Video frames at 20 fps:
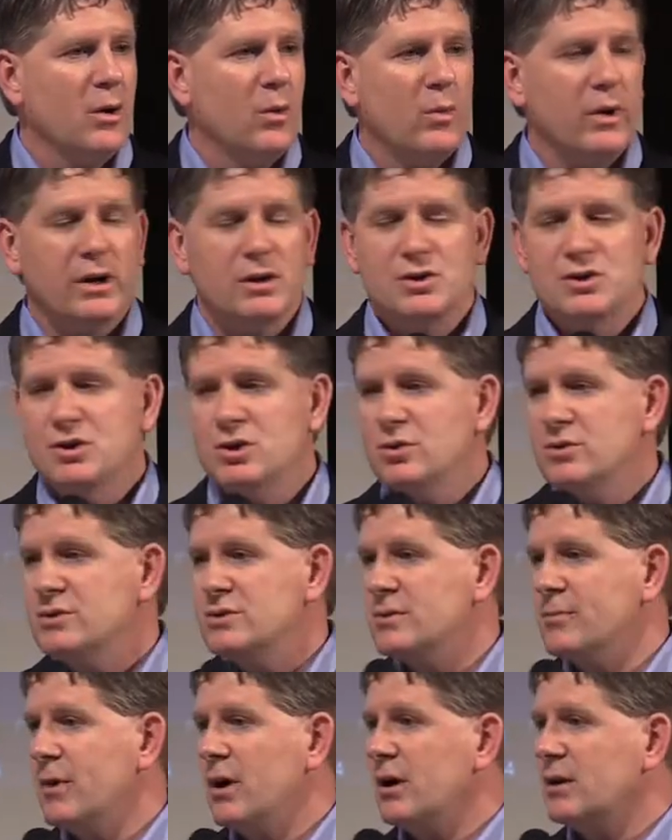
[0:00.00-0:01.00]
We can
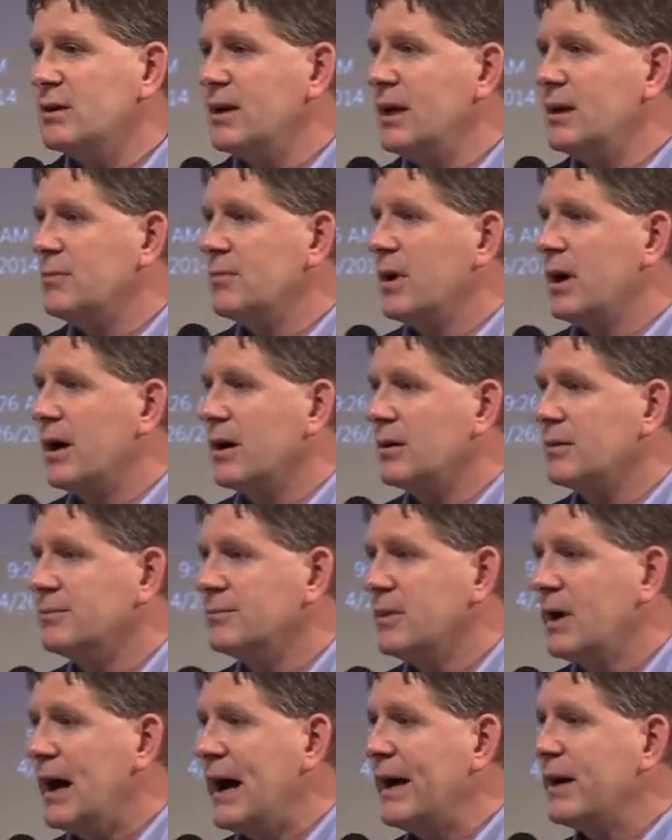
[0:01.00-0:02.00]
choose the Mark Dayton
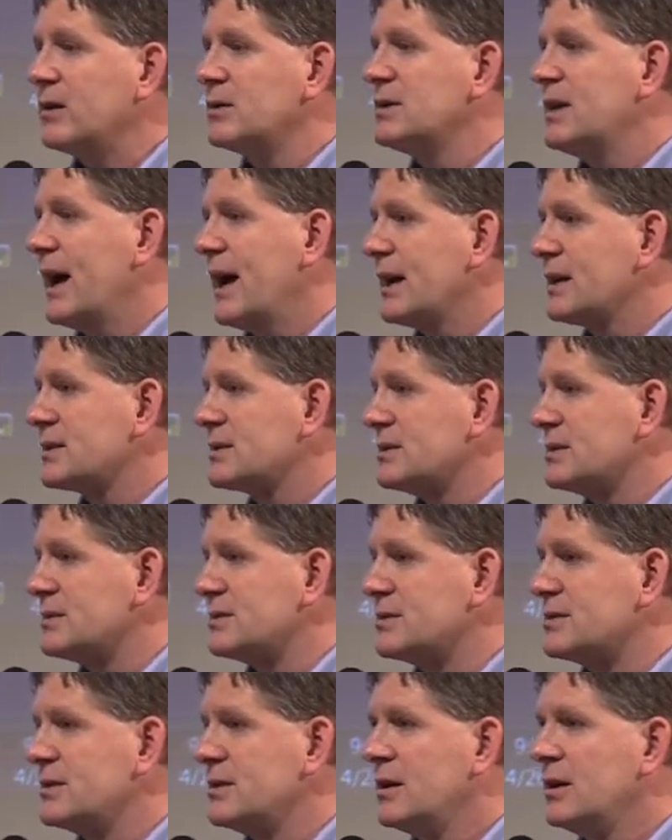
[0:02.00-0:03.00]
model, higher
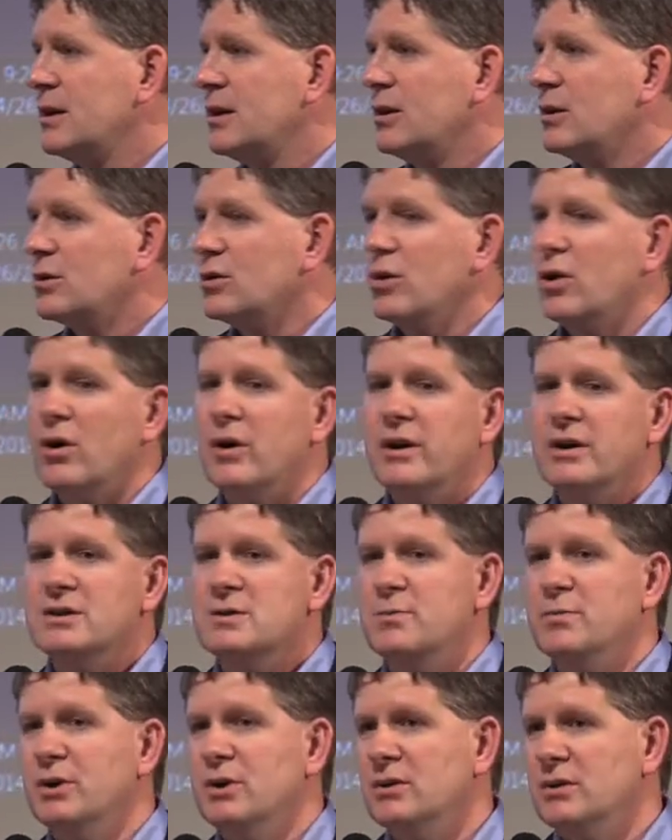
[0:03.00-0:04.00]
taxes,
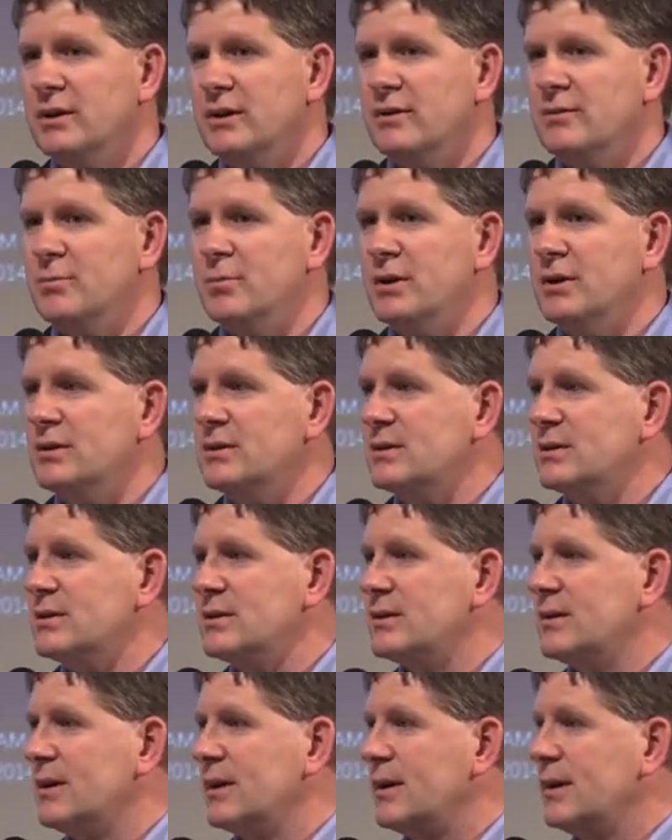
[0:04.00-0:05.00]
glorious buildings built
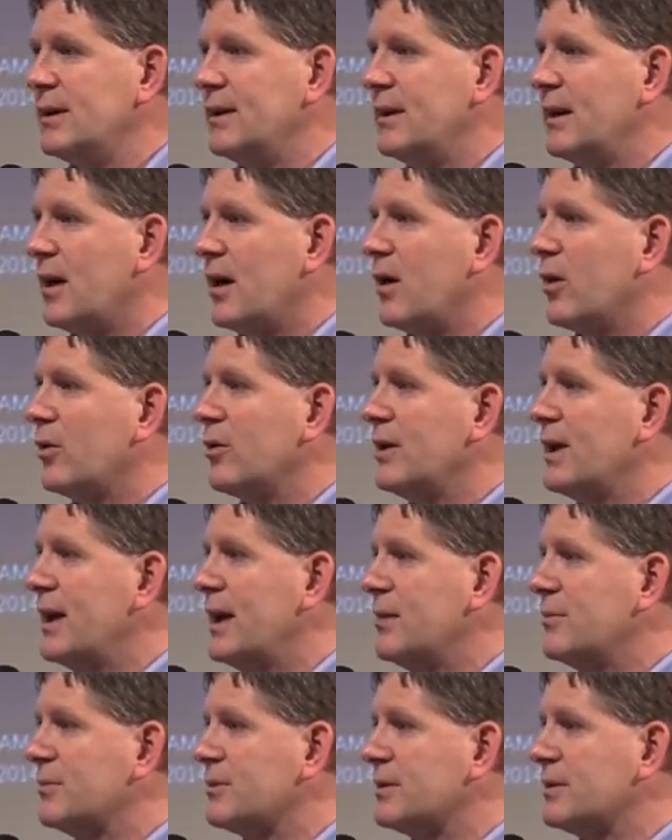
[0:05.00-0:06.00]
in uh, our own
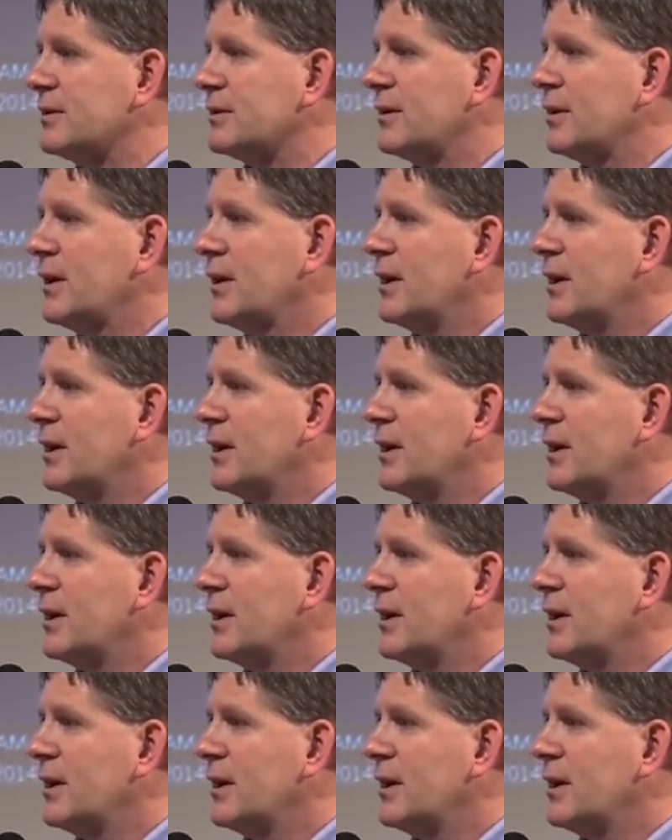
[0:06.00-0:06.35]
name to